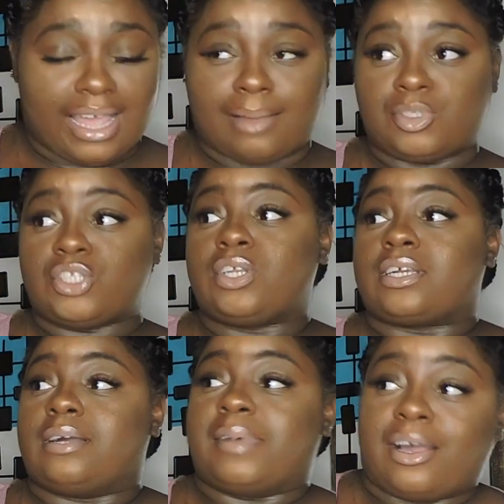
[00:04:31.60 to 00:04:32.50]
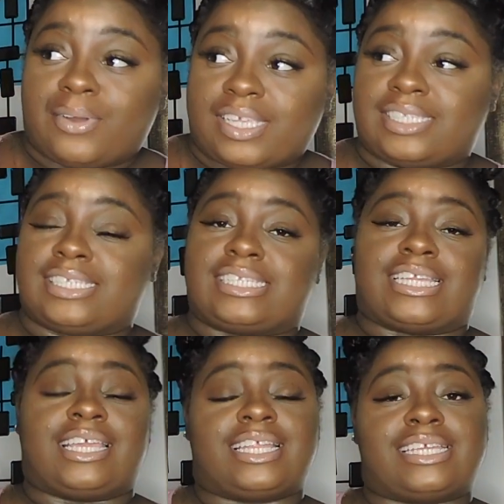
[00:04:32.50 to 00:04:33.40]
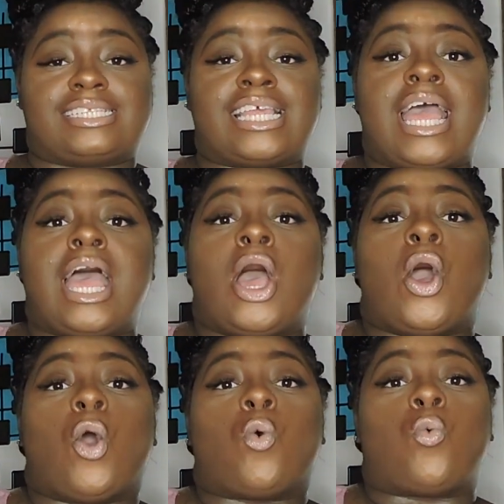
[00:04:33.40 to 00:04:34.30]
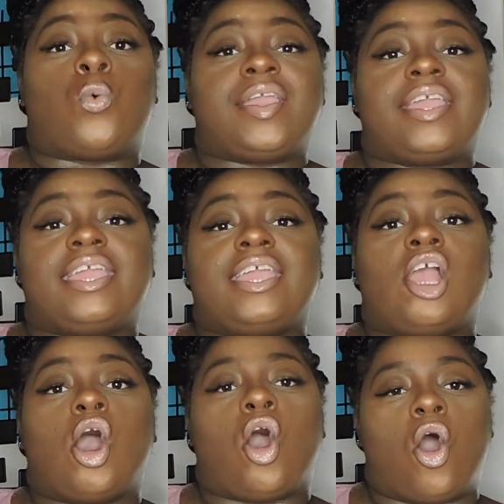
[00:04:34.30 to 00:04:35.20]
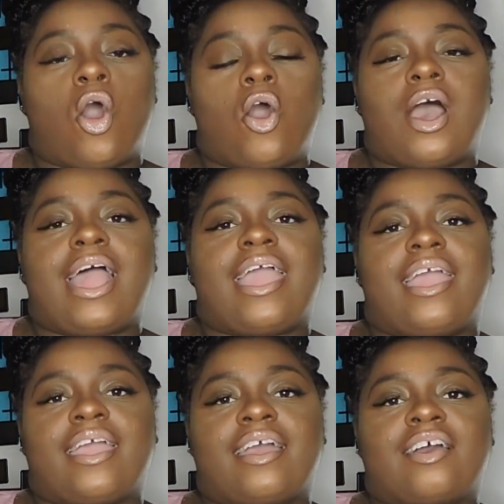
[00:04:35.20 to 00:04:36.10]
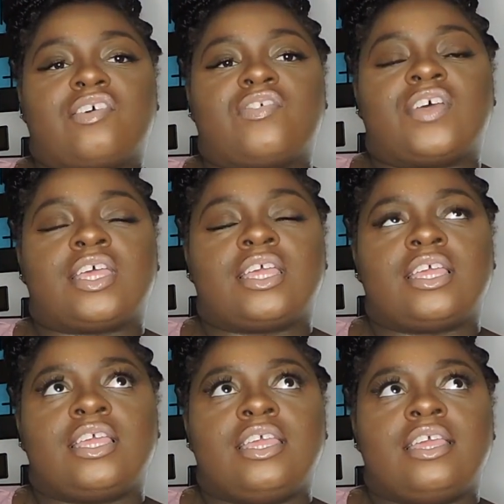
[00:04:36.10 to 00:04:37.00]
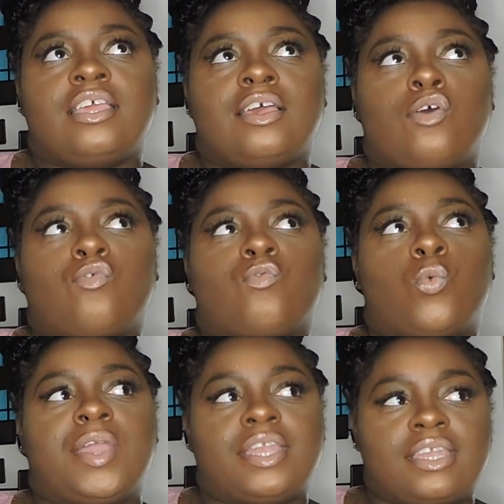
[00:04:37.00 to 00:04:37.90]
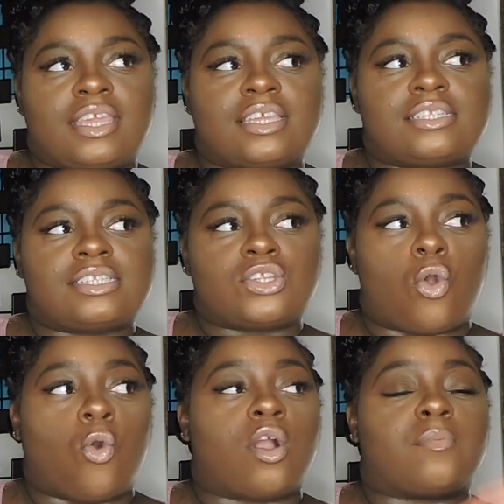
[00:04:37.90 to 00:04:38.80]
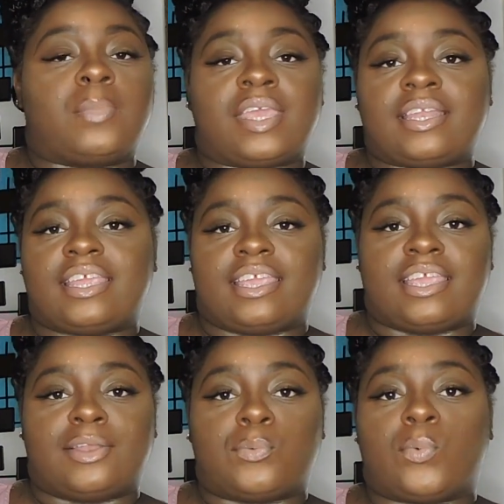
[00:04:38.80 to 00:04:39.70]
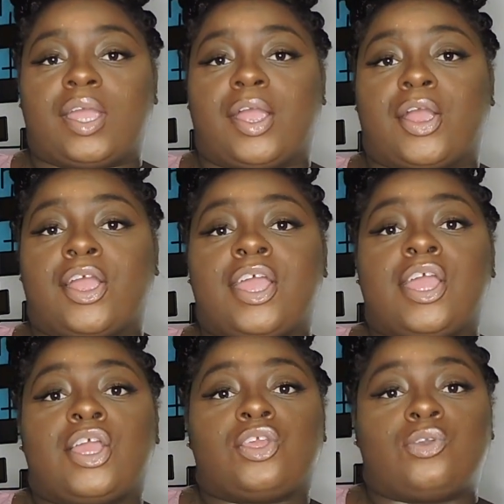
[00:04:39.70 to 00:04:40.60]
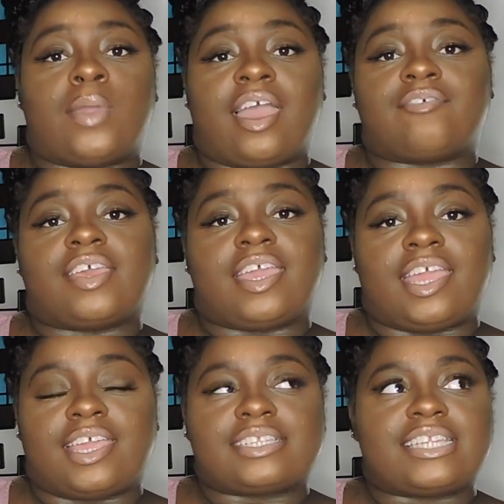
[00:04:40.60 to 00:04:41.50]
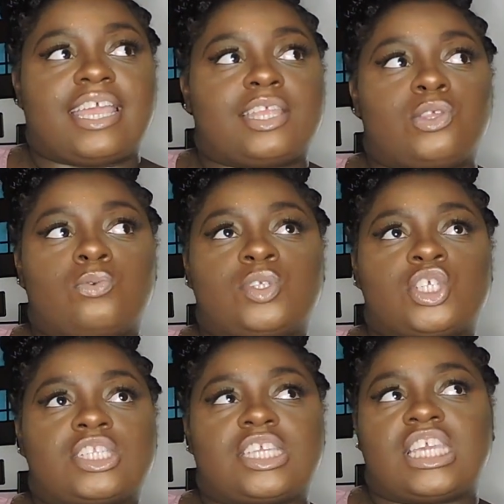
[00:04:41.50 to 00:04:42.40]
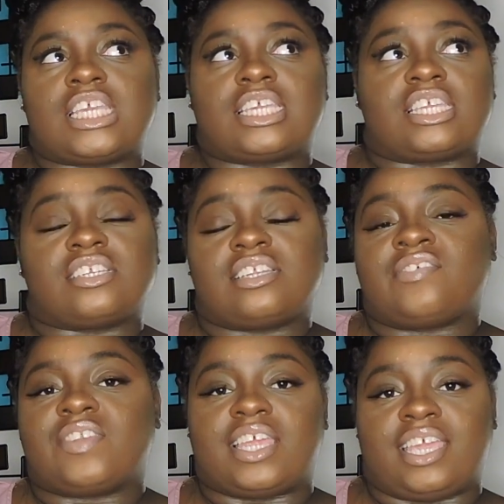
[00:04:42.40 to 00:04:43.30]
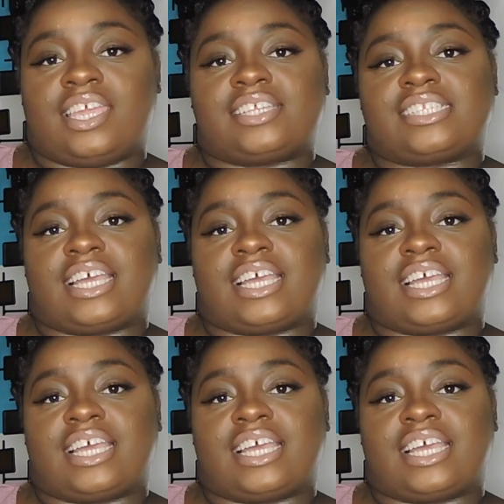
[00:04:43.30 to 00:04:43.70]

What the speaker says: I'm just going to come out and just say this. We all have witnessed or been in where you have an ex and you just can't get enough of the ex.